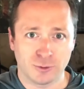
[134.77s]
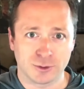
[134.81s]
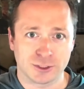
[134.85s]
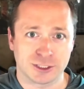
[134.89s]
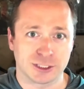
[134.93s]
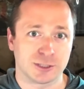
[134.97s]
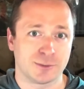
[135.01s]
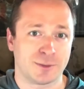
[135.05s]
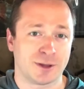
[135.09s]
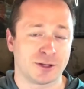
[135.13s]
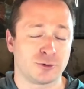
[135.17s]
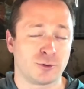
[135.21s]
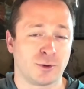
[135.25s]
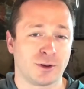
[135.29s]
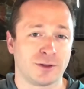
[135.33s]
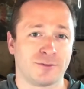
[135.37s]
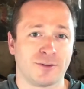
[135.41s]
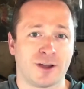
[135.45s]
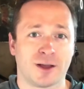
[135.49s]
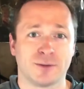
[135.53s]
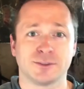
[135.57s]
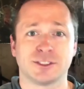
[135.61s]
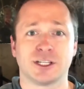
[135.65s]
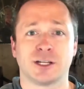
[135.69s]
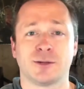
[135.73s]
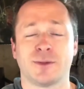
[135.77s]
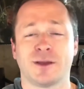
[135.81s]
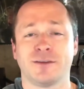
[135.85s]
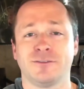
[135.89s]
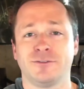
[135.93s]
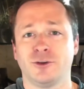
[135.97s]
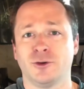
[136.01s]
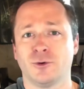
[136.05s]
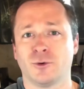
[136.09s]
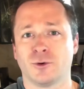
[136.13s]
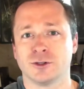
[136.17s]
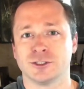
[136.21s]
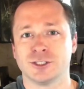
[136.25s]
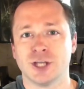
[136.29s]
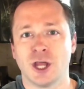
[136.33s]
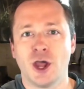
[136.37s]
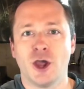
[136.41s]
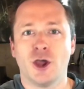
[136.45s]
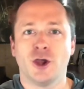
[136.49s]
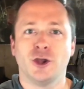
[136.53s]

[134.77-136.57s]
which is about 25% of my viewers,